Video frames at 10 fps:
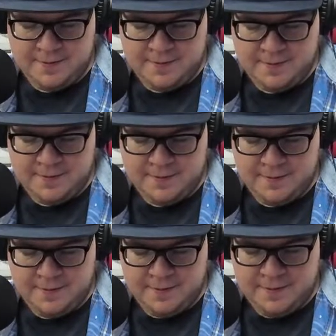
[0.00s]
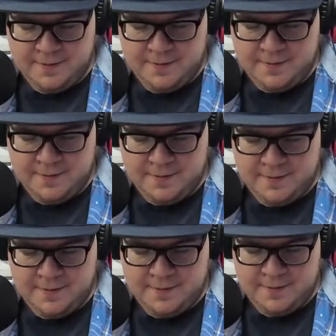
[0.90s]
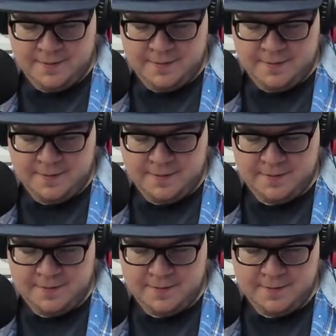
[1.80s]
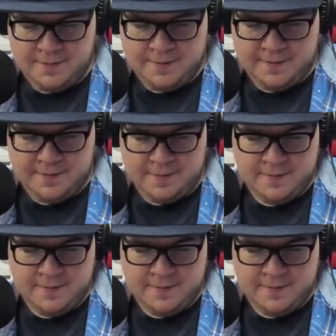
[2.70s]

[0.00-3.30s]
[no speech]